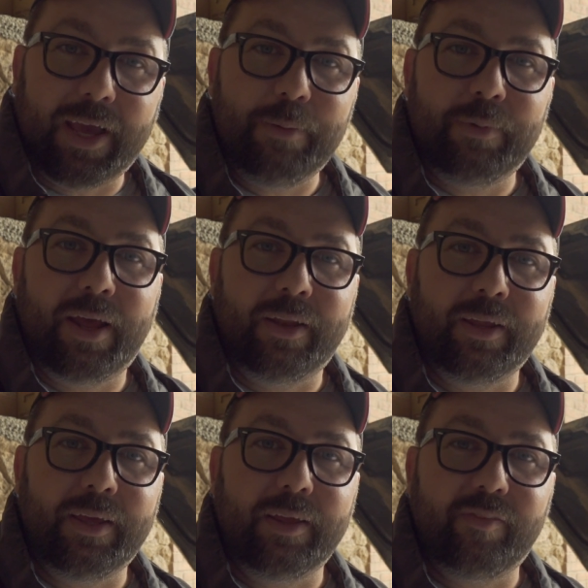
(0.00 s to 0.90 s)
came down
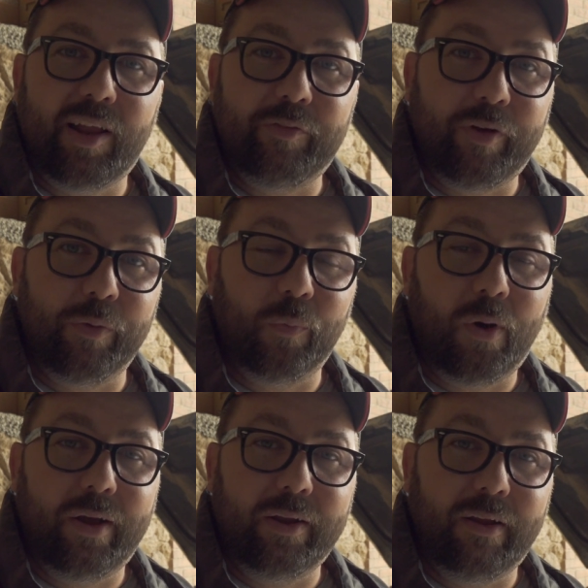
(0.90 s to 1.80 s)
the telephone
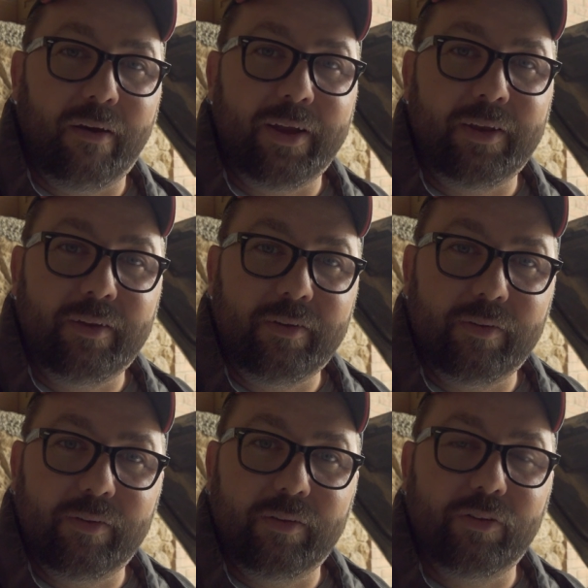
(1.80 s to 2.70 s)
line,
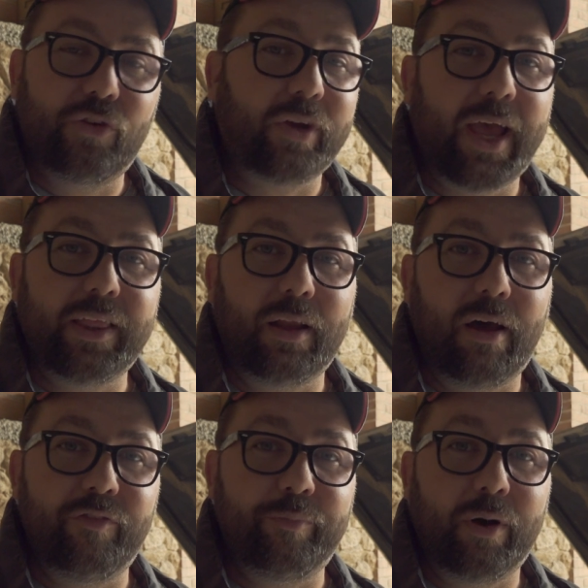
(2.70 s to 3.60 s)
took out the
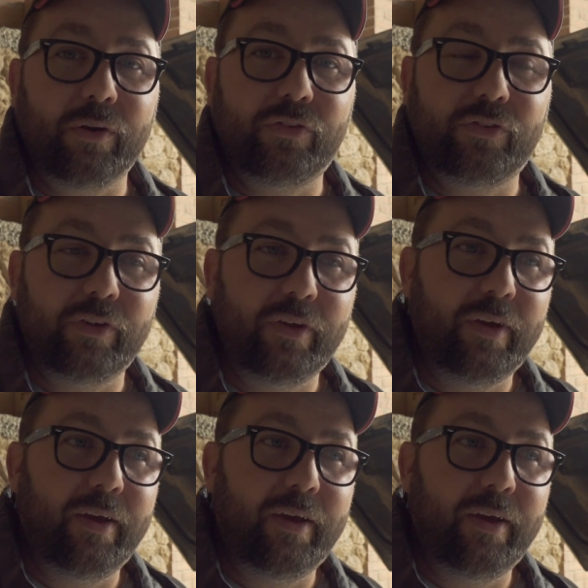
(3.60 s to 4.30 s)
live box,